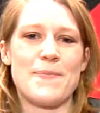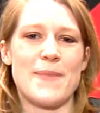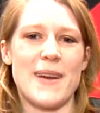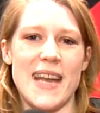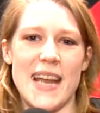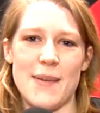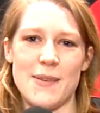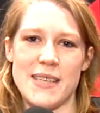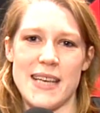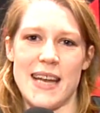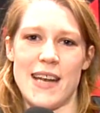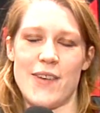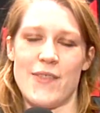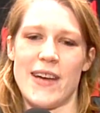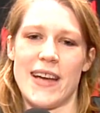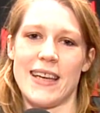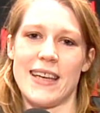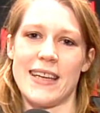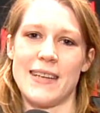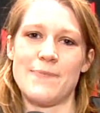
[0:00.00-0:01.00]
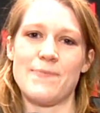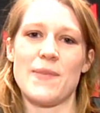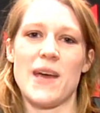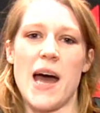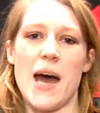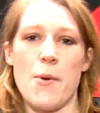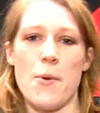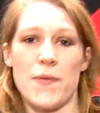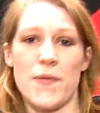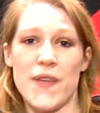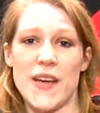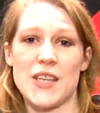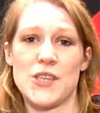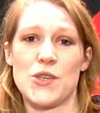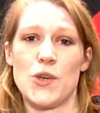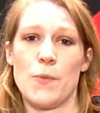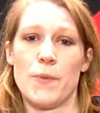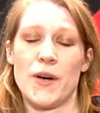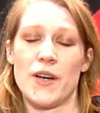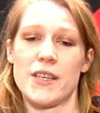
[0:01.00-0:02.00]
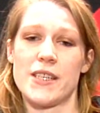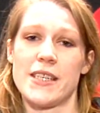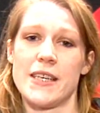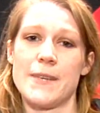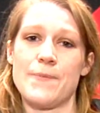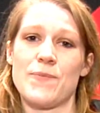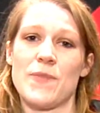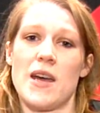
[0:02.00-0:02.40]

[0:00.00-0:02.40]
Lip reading: My name is Hannah Rankin. I'm a professional boxer.